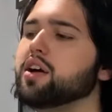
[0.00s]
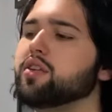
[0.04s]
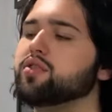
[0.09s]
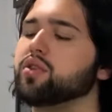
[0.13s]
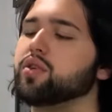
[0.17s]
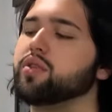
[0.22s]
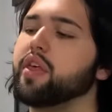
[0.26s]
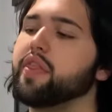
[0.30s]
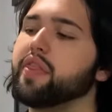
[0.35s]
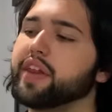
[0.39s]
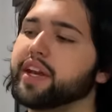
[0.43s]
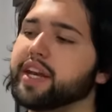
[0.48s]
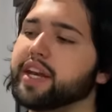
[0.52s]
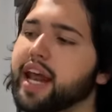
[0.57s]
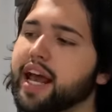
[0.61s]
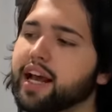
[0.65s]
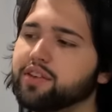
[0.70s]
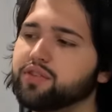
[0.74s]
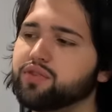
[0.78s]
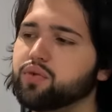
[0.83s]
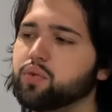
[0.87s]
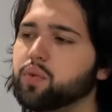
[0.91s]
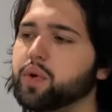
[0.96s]
So then the
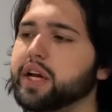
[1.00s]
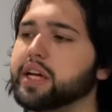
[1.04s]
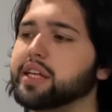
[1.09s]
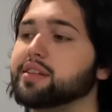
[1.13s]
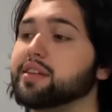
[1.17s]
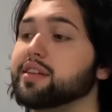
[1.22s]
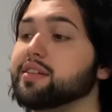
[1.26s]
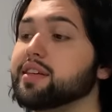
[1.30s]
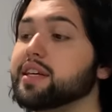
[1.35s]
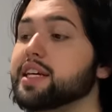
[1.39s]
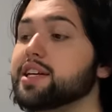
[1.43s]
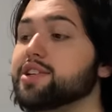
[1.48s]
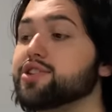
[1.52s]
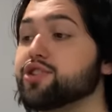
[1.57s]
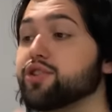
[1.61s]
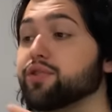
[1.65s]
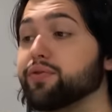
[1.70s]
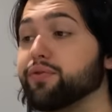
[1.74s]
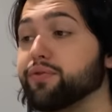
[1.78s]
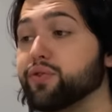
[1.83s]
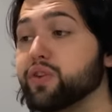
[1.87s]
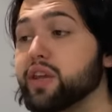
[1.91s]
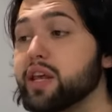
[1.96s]
next week, the
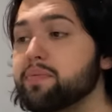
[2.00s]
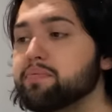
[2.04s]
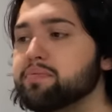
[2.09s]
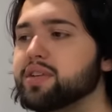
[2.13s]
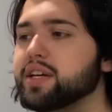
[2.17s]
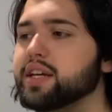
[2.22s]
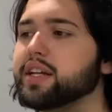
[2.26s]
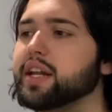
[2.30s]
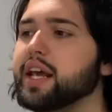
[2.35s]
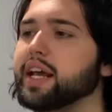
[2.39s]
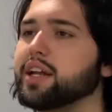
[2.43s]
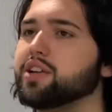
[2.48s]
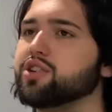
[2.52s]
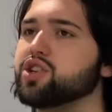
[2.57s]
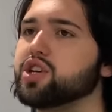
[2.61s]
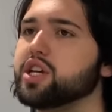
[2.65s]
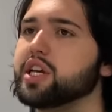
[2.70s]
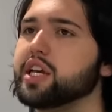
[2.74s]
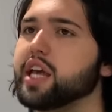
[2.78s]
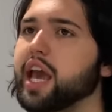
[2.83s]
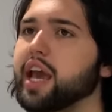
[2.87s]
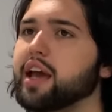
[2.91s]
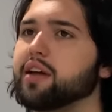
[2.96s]
teacher flipped it and
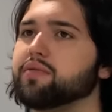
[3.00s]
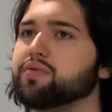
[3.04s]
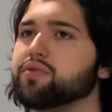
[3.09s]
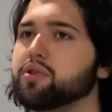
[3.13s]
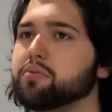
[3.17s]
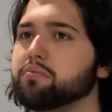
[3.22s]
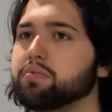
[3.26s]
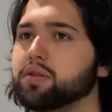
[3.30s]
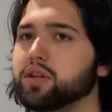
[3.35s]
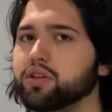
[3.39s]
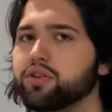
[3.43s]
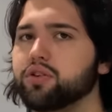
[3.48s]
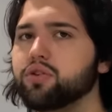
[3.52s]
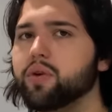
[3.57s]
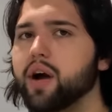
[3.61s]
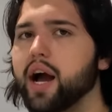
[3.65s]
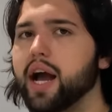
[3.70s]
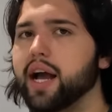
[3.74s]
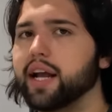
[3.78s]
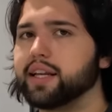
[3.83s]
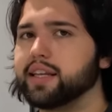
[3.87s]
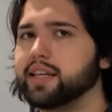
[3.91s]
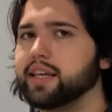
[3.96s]
she gave the
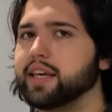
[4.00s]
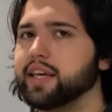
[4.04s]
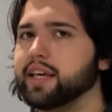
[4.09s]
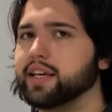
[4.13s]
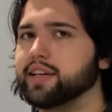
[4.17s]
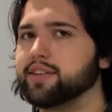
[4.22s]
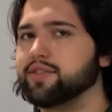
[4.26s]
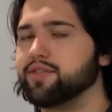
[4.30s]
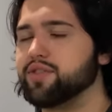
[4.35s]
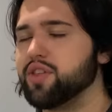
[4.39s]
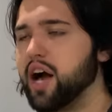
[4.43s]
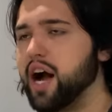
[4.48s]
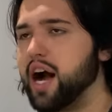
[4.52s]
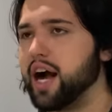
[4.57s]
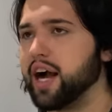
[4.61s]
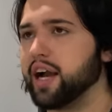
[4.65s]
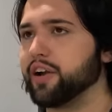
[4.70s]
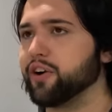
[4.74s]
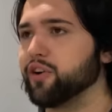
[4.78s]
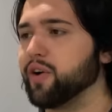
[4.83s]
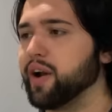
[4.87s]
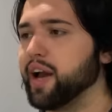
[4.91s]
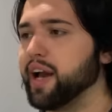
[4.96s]
blue-eyed kids the
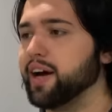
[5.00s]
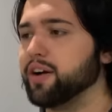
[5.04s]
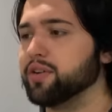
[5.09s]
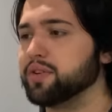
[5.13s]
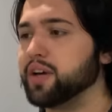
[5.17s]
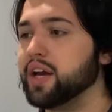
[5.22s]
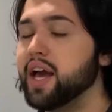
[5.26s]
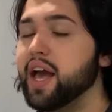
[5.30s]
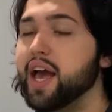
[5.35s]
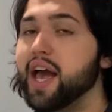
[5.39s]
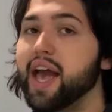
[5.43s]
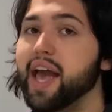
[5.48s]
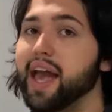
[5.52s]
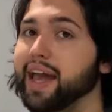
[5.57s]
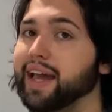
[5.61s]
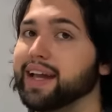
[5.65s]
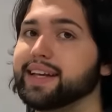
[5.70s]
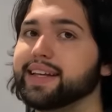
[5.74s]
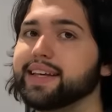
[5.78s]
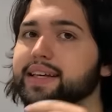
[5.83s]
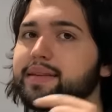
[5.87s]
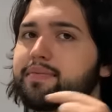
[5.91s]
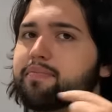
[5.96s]
high ground,
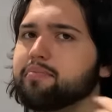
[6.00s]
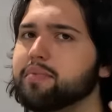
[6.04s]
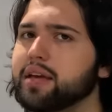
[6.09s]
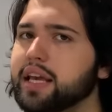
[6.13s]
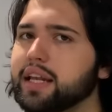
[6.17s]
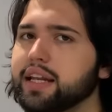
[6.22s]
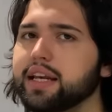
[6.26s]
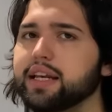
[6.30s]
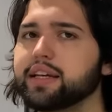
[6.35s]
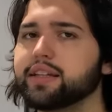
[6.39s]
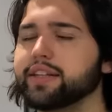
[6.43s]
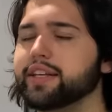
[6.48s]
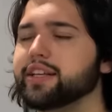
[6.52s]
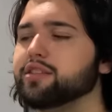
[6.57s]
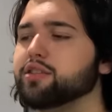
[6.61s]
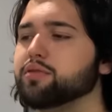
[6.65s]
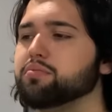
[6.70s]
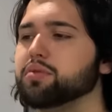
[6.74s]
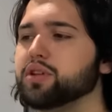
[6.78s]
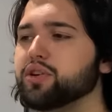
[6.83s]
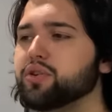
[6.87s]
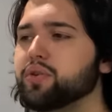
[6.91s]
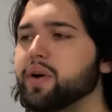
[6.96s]
and immediately
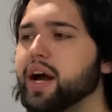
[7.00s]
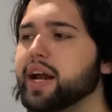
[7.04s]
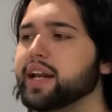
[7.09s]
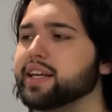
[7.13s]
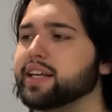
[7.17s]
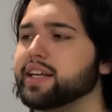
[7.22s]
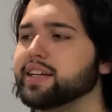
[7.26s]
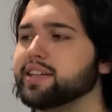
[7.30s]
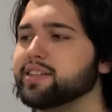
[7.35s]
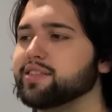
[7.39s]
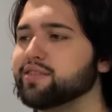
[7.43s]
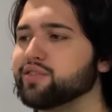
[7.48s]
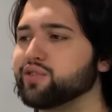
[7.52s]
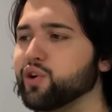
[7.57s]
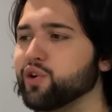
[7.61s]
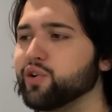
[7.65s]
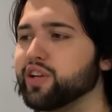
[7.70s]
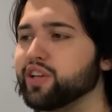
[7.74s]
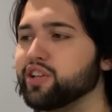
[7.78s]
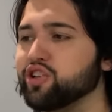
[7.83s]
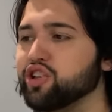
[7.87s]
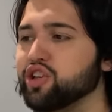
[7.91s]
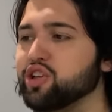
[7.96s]
the blue-eyed kids
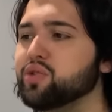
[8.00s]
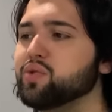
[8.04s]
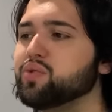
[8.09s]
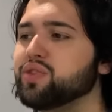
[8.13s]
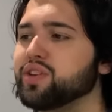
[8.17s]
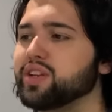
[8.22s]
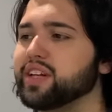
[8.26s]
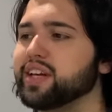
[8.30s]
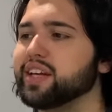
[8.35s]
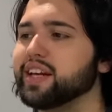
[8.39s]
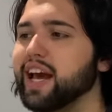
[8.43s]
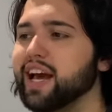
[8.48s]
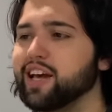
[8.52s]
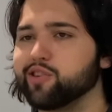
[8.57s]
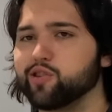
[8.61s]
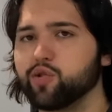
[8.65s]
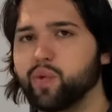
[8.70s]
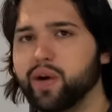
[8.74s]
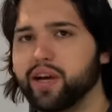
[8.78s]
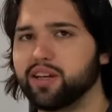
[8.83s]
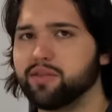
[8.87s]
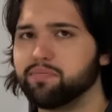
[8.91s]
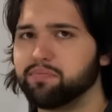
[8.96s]
started using it as
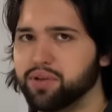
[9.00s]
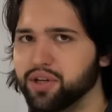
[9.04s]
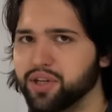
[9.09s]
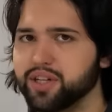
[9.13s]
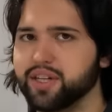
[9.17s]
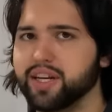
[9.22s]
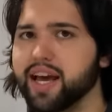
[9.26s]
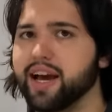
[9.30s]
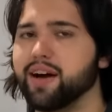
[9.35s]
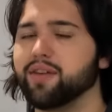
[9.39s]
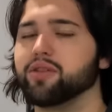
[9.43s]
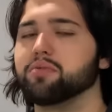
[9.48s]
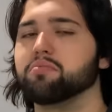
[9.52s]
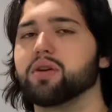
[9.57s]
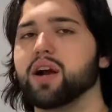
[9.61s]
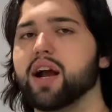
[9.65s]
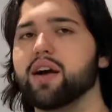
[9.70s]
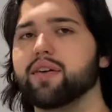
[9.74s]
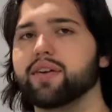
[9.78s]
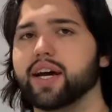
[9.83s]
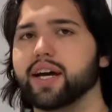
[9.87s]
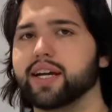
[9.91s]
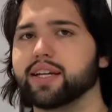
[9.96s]
a way to put down the
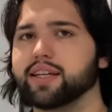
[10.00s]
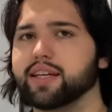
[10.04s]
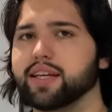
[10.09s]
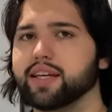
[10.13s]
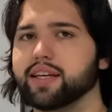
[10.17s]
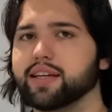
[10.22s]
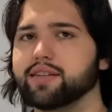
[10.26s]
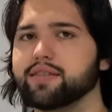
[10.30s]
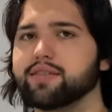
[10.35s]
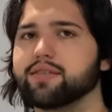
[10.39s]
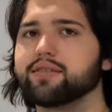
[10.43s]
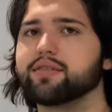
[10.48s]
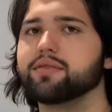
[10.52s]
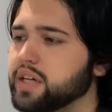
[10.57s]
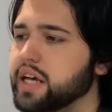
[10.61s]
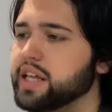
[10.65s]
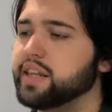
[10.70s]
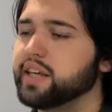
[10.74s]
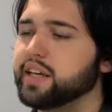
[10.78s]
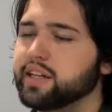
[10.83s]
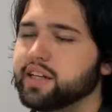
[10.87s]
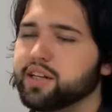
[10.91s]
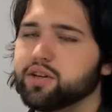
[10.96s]
brown-eyed kids.
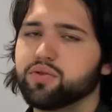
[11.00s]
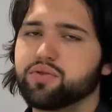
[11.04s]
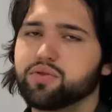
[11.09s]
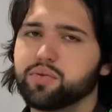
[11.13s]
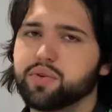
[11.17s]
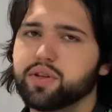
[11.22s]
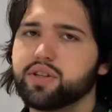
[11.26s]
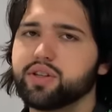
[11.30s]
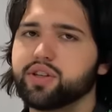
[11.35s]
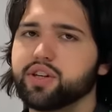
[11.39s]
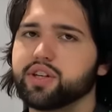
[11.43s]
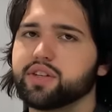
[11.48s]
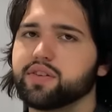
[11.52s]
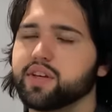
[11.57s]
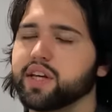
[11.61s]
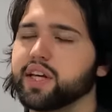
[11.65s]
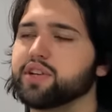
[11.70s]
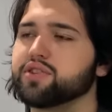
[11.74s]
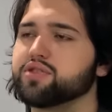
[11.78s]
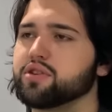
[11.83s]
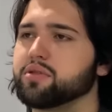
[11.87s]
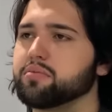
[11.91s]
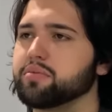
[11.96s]
And then it was a really good
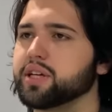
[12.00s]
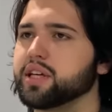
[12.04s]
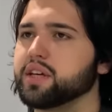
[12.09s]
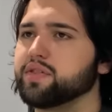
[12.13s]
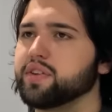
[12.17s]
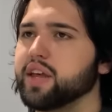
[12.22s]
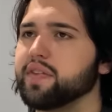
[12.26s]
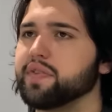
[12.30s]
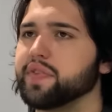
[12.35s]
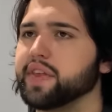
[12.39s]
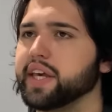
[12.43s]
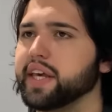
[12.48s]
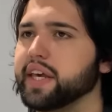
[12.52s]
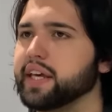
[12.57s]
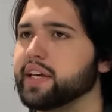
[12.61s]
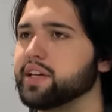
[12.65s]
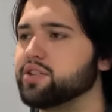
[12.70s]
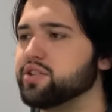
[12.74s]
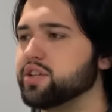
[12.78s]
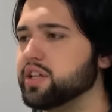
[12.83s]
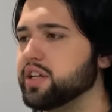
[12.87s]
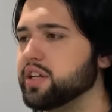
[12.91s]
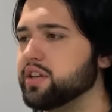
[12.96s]
teacher because at the
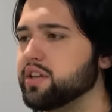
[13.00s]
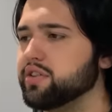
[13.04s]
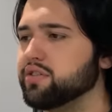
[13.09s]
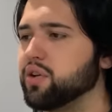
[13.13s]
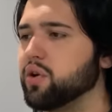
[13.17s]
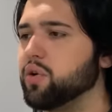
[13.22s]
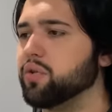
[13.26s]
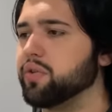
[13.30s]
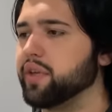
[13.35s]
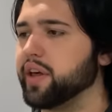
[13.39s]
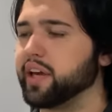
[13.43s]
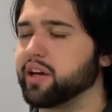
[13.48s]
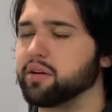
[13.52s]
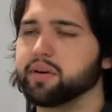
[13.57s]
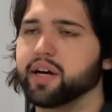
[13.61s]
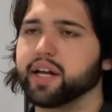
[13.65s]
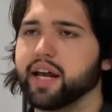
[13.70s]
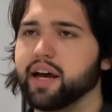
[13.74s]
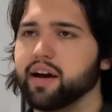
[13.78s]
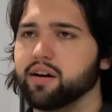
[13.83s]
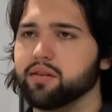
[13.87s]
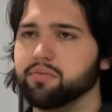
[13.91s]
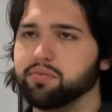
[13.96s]
end she did this whole thing
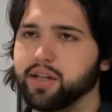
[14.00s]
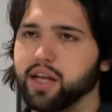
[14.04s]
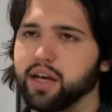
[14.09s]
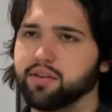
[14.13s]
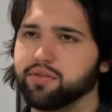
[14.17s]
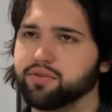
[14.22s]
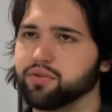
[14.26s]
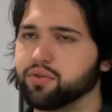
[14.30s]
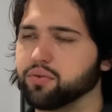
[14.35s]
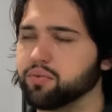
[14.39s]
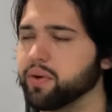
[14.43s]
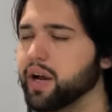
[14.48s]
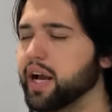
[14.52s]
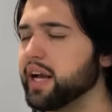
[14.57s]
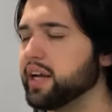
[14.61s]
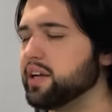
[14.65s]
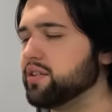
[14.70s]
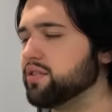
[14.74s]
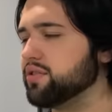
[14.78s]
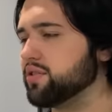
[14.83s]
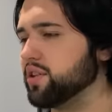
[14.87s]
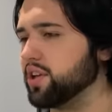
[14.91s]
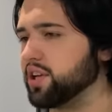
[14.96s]
about how it applies to
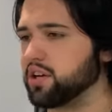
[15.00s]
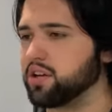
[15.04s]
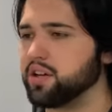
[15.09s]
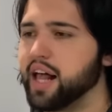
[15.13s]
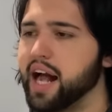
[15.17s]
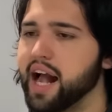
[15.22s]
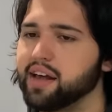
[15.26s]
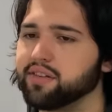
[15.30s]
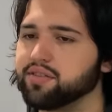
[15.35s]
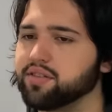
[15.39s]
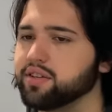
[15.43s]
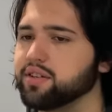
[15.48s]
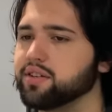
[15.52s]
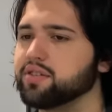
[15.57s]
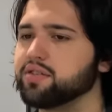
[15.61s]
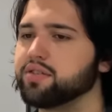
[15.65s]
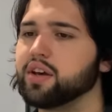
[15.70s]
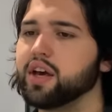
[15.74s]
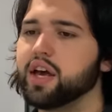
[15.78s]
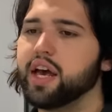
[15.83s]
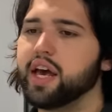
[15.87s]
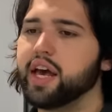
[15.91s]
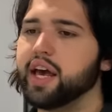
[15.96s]
race and
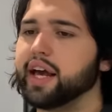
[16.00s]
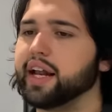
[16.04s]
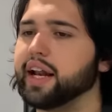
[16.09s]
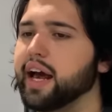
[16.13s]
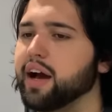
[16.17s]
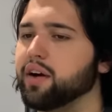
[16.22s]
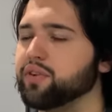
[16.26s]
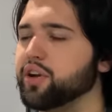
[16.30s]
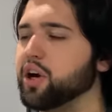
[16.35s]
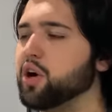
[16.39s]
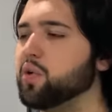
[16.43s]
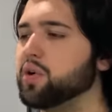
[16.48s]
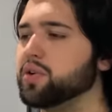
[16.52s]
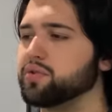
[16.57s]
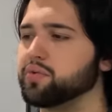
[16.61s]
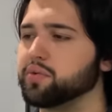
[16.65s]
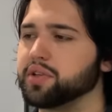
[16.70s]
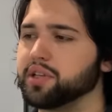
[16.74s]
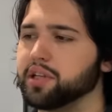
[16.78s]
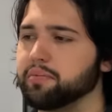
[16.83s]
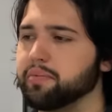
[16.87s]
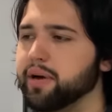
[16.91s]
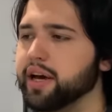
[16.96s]
classes and how no one's
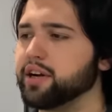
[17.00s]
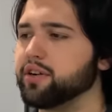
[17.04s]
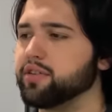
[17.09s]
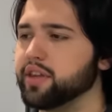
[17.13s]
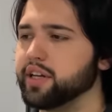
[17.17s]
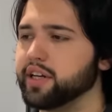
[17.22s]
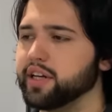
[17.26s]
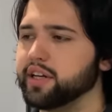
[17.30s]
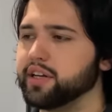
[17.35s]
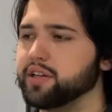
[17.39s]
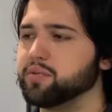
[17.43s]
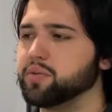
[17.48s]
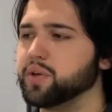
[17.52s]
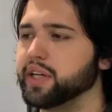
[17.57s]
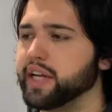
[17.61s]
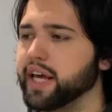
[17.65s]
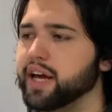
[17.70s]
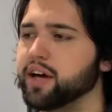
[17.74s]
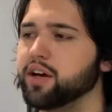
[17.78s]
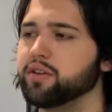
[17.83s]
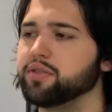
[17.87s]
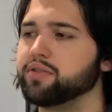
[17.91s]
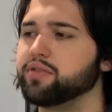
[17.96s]
really better than anyone
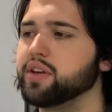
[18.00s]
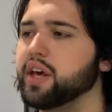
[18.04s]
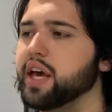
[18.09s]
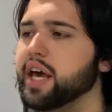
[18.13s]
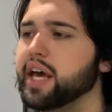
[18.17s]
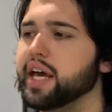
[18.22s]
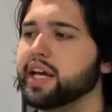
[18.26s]
else.